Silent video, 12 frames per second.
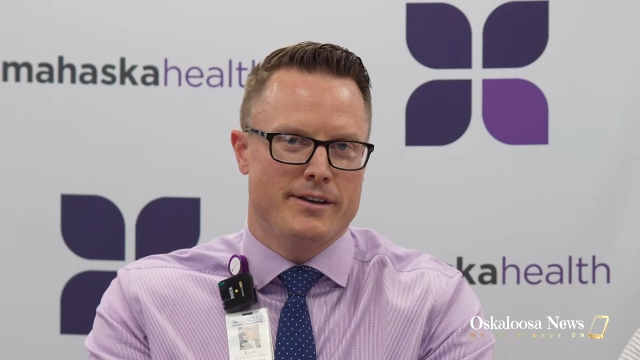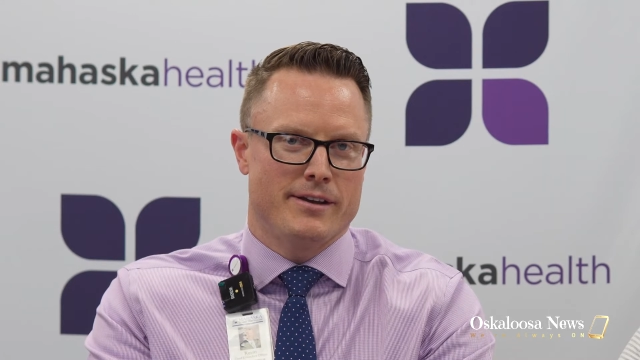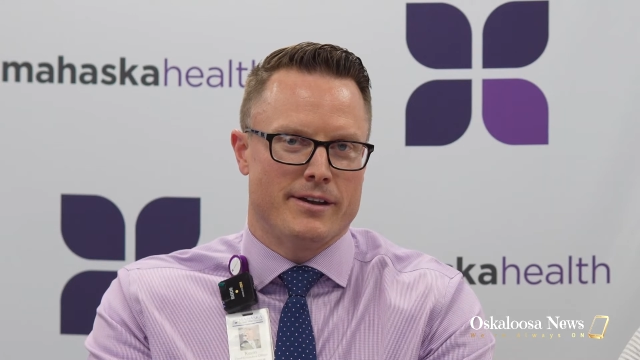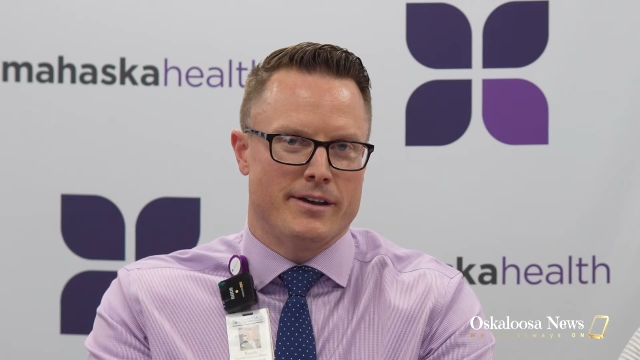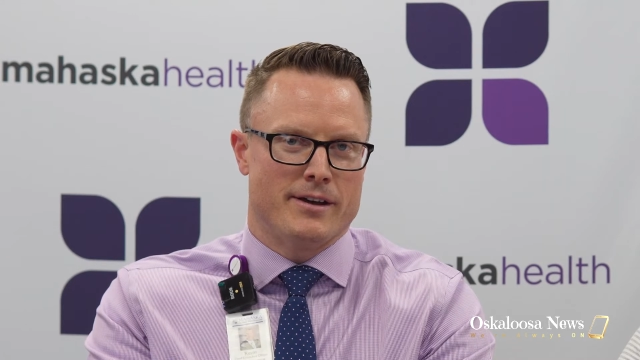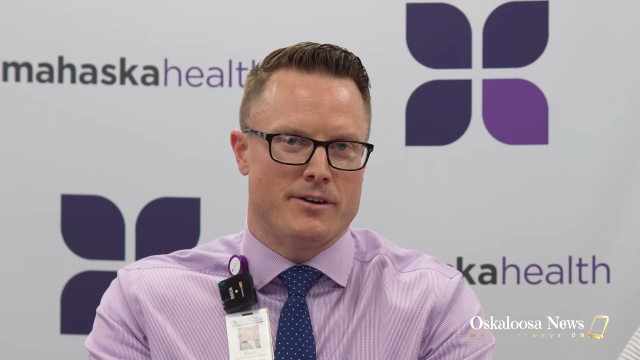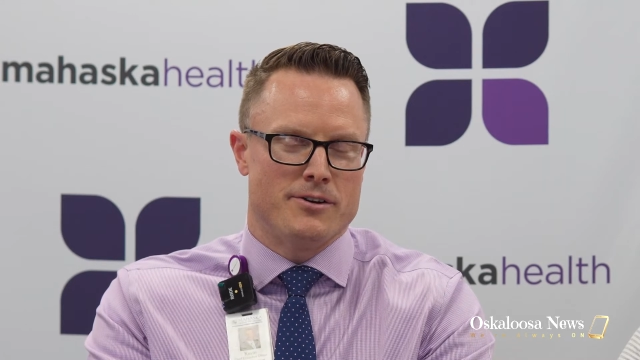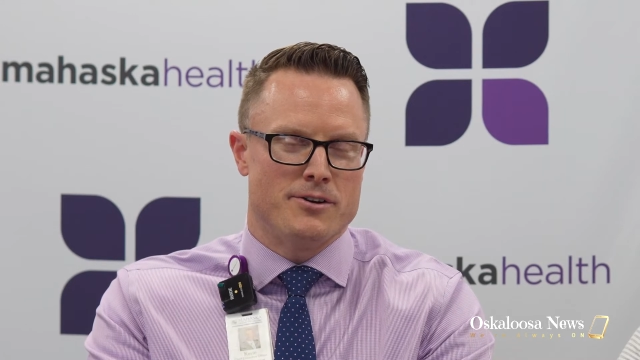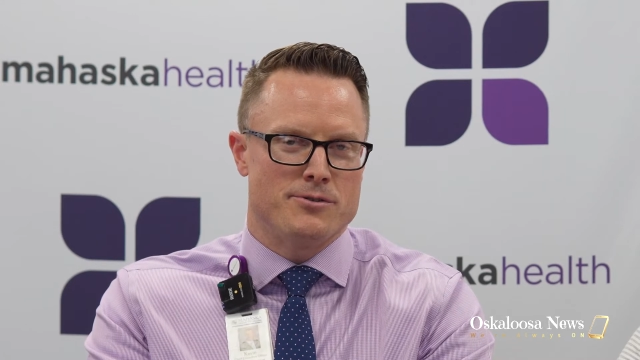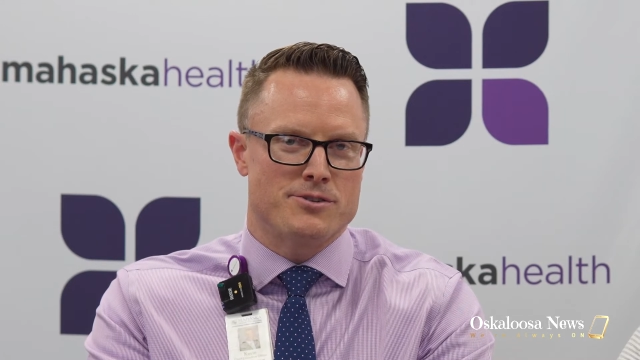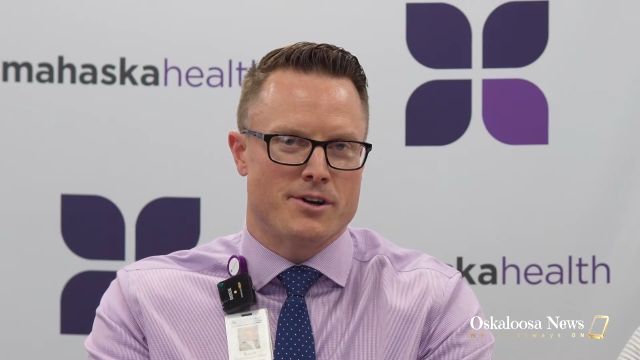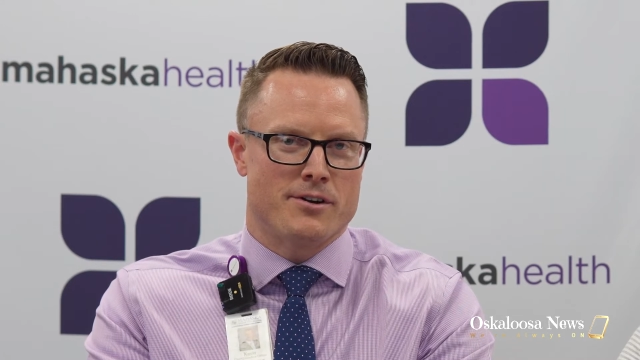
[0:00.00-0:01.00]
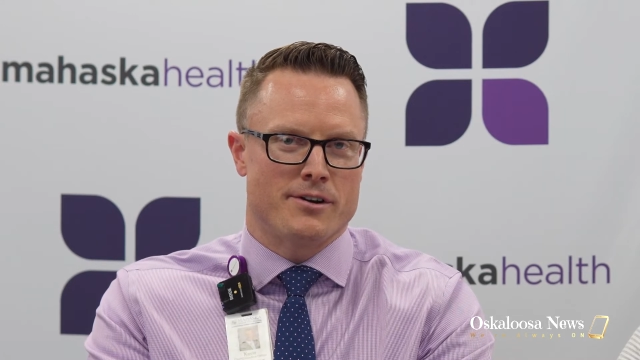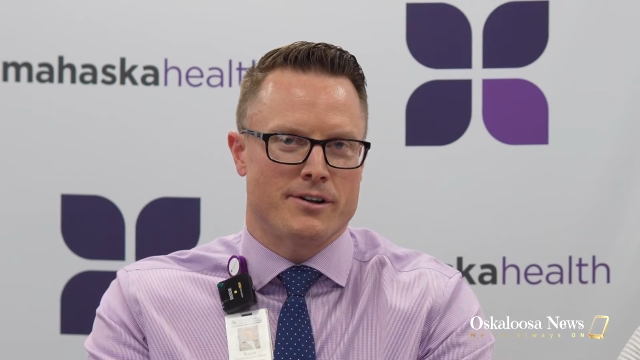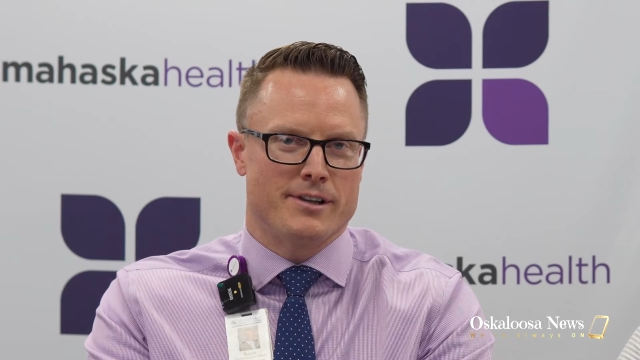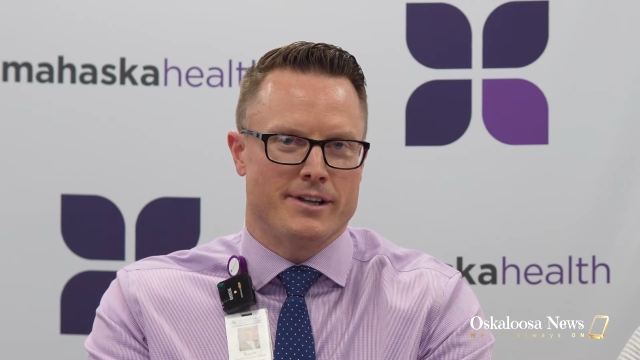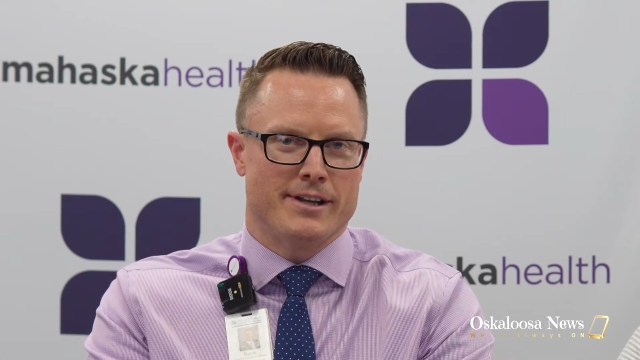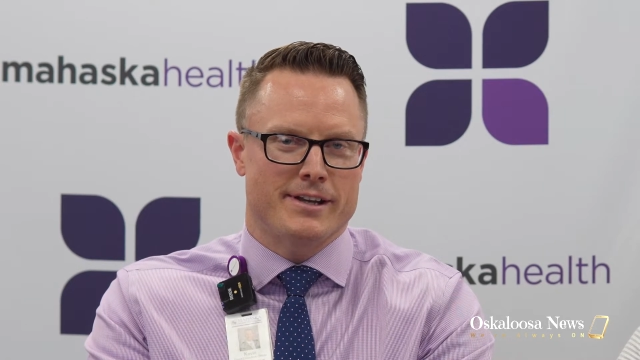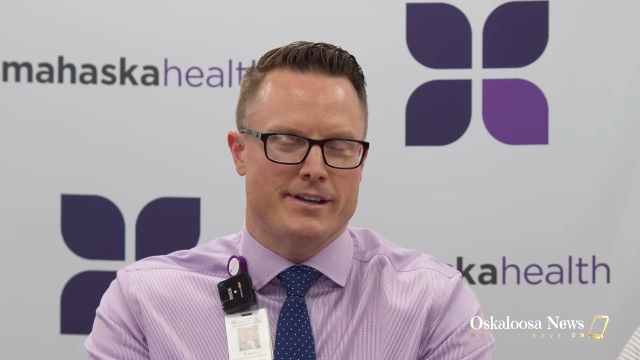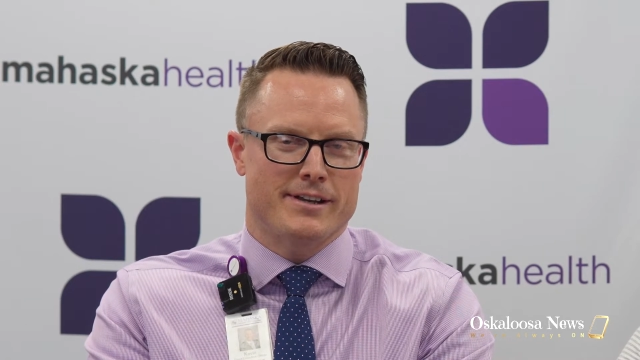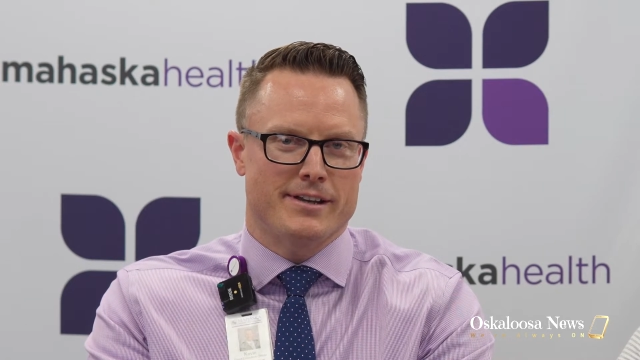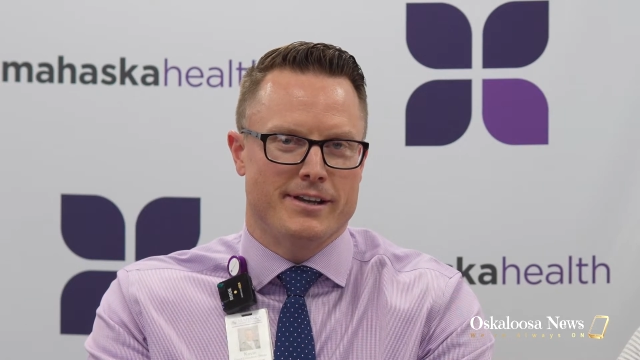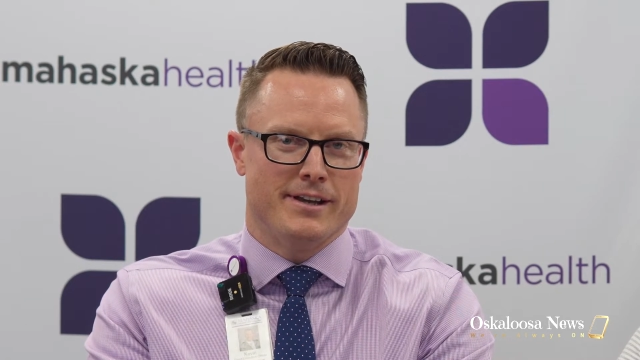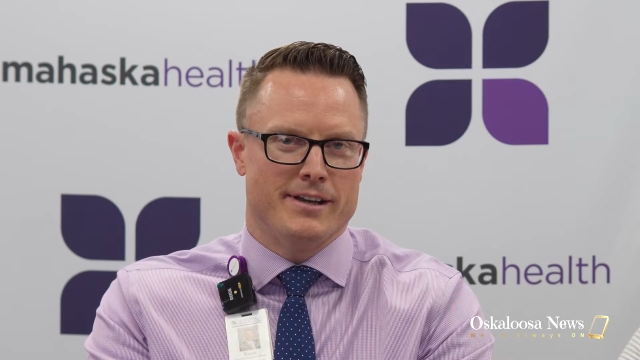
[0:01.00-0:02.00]
our new Sharon Clinic,
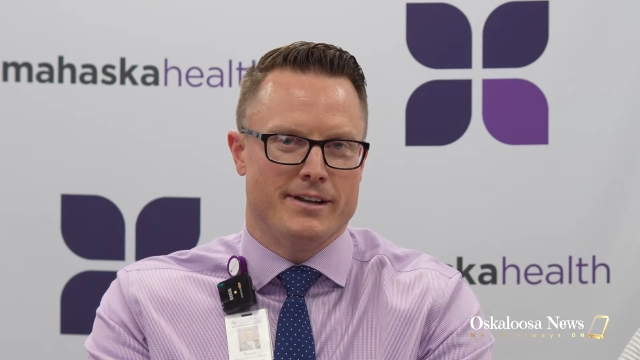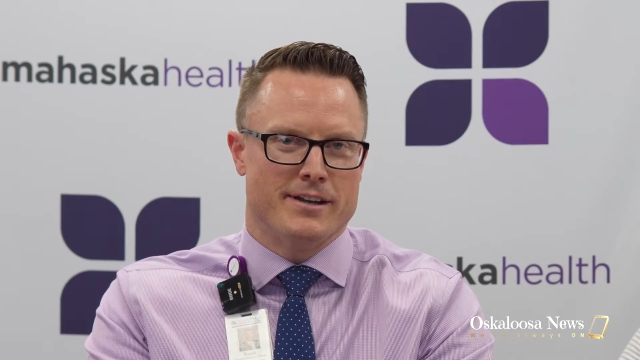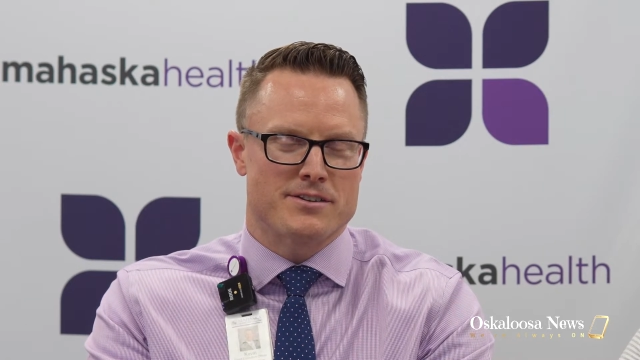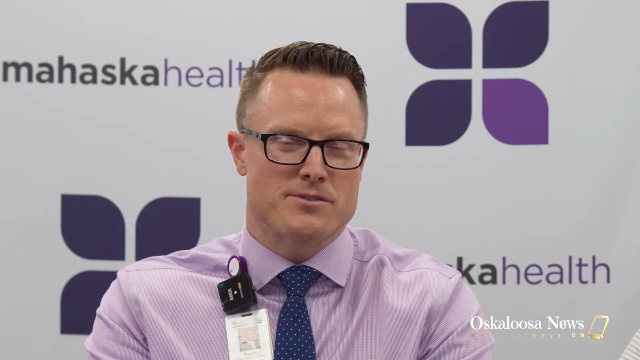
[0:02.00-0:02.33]
and